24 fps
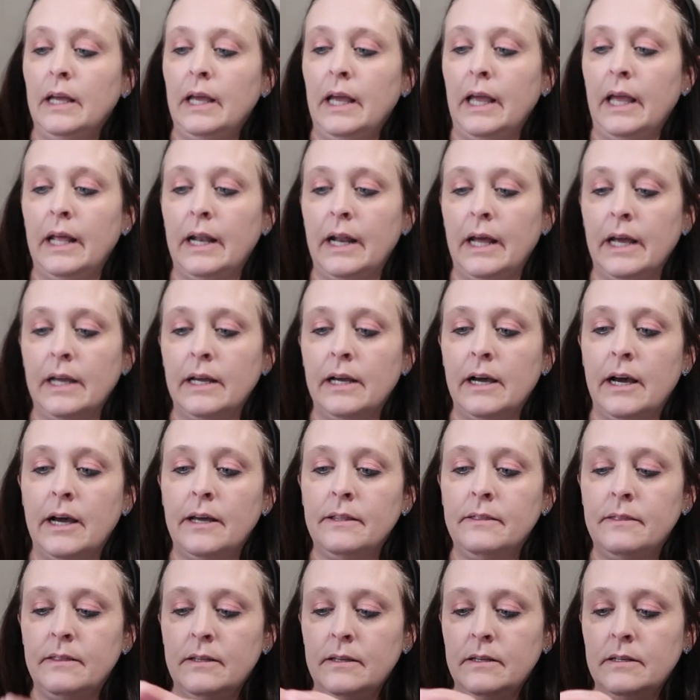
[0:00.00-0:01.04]
and I
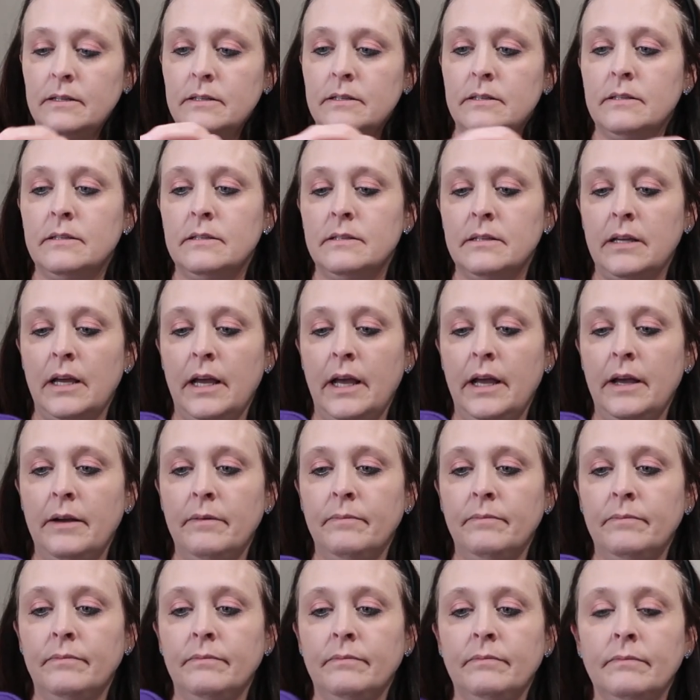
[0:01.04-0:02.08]
got this
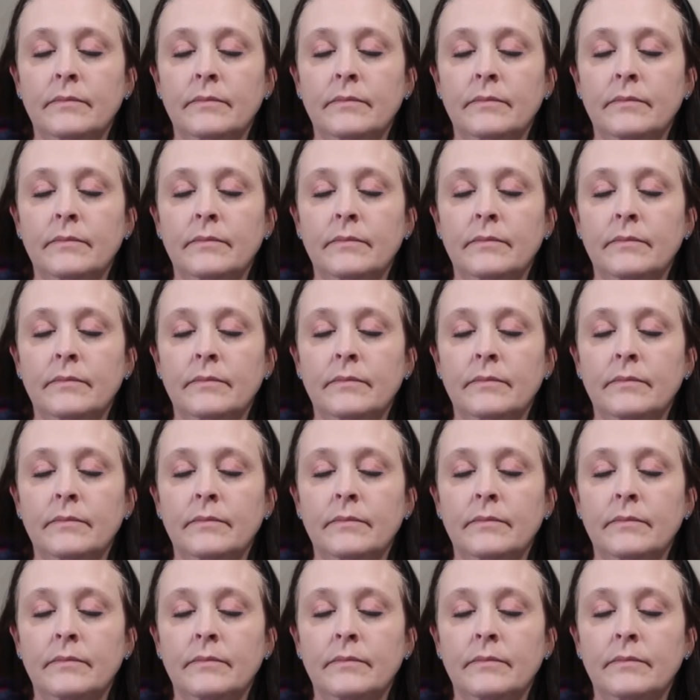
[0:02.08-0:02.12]
um,